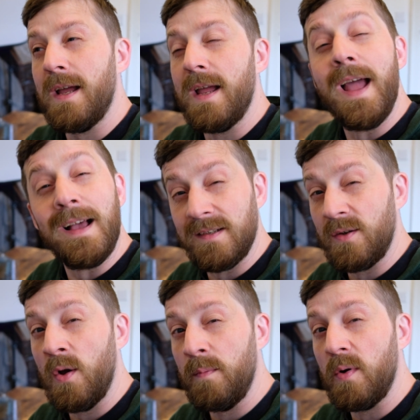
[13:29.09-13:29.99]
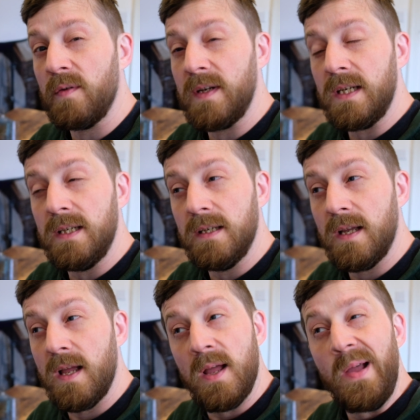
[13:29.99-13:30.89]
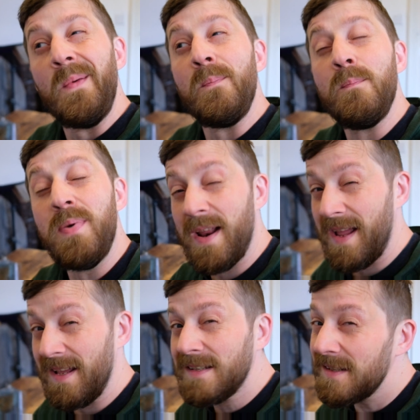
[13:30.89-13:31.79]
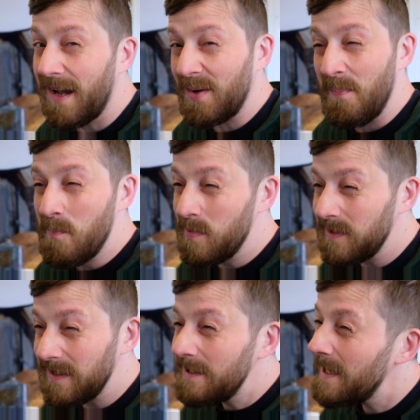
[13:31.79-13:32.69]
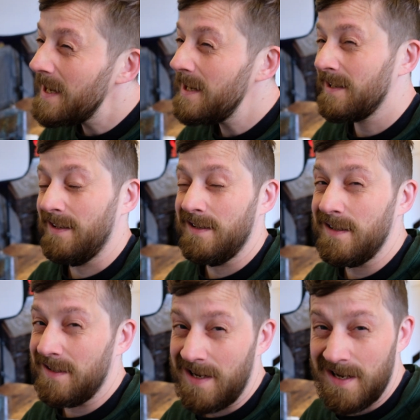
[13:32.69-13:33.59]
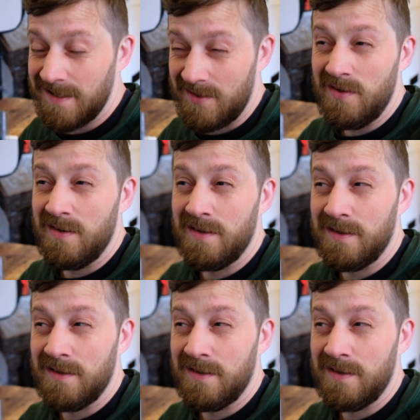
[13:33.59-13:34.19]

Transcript: It hasn't gone perfectly, but it isn't a complete disaster.